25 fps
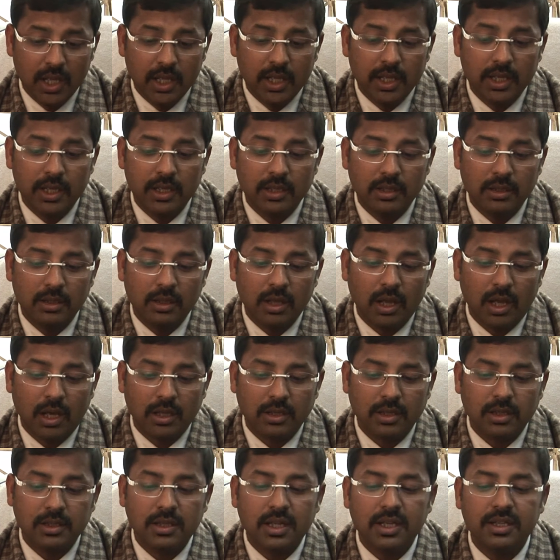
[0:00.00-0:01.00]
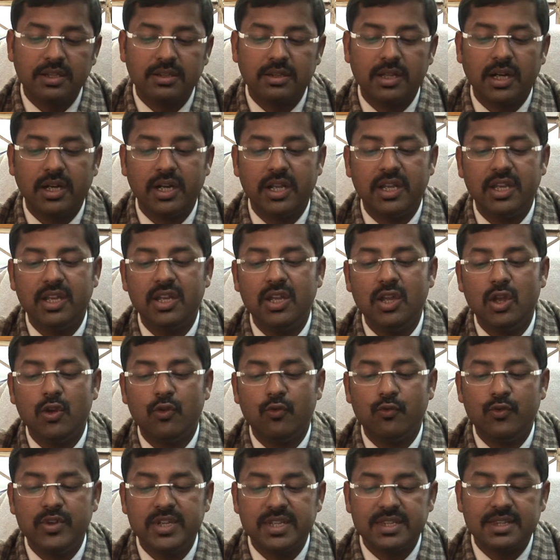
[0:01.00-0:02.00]
In another study,
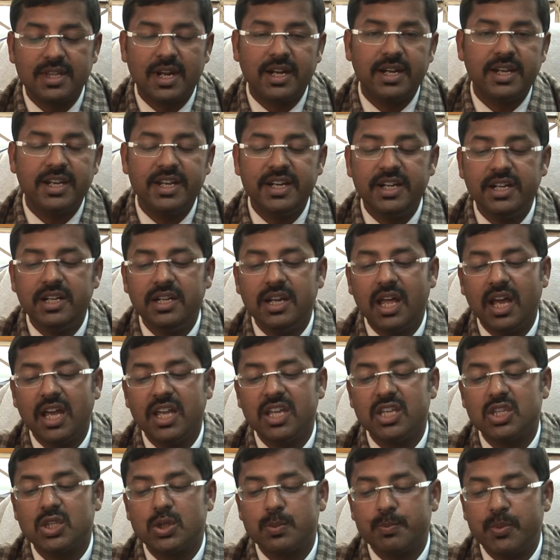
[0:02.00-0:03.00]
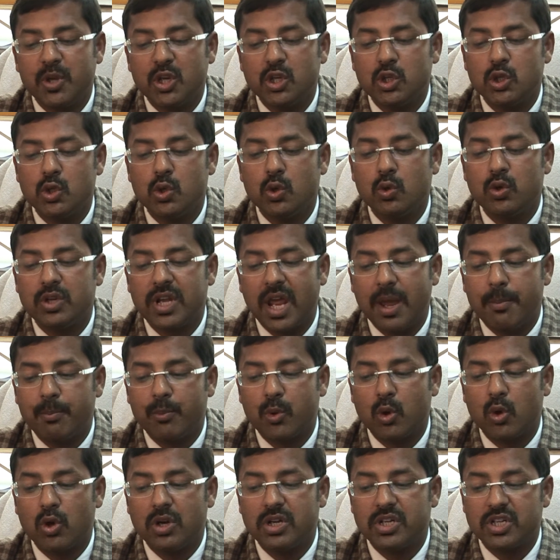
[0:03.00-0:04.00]
we studied the
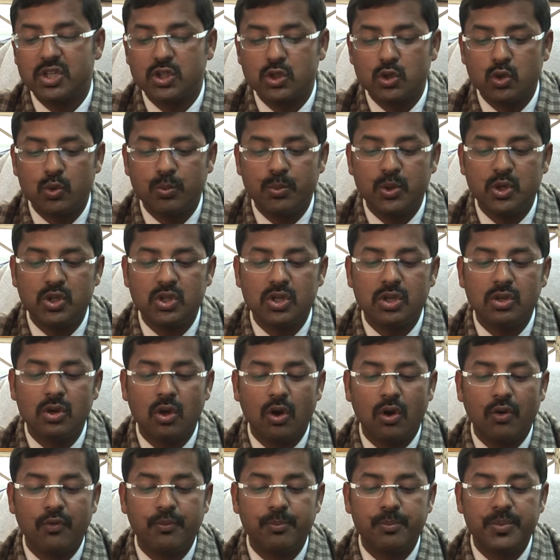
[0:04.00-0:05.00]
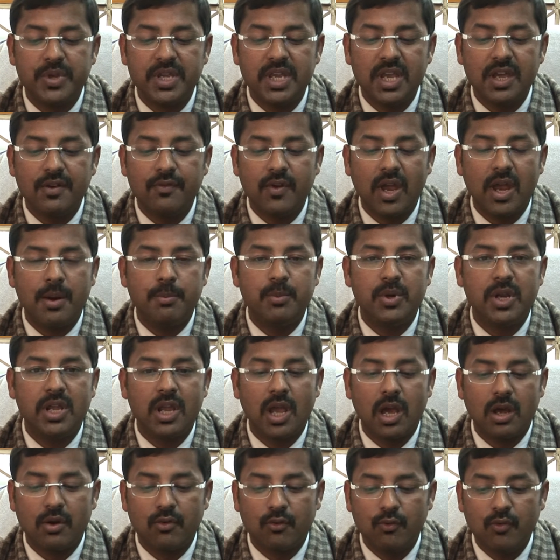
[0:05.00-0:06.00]
spatiotemporal distribution of
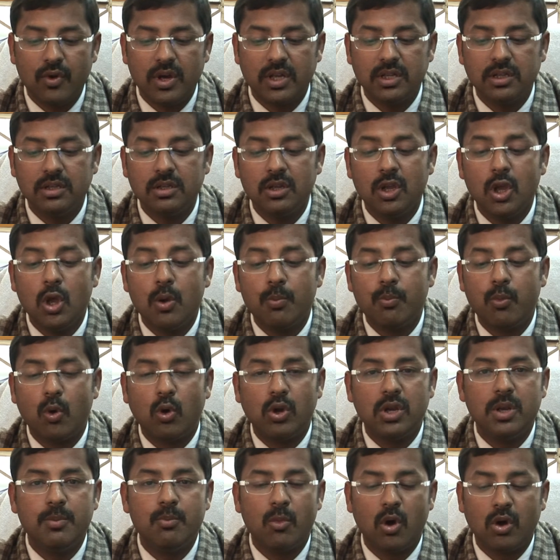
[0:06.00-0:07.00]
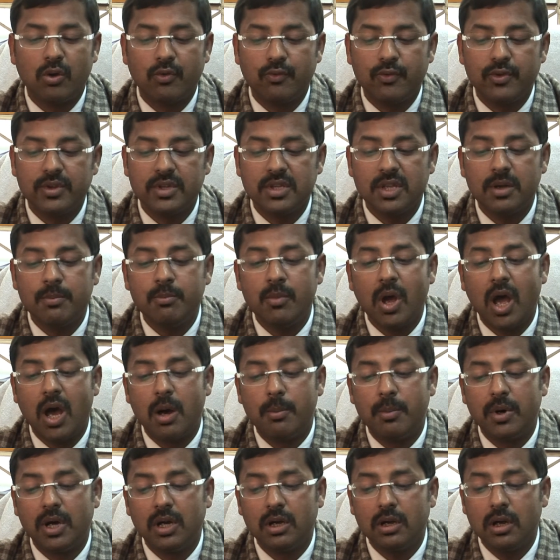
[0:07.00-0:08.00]
PFMDR1 polymorphism
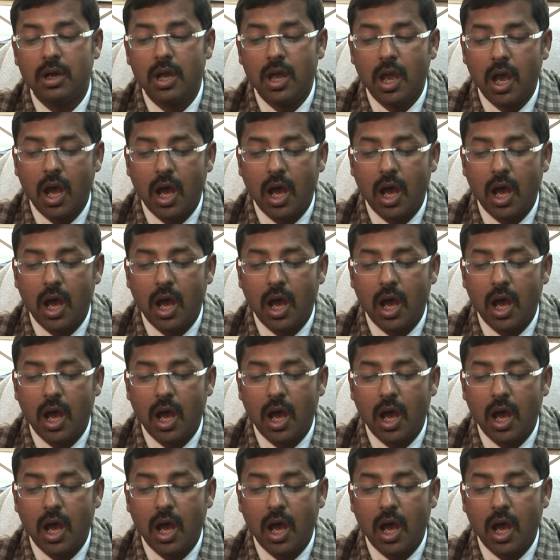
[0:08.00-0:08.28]
among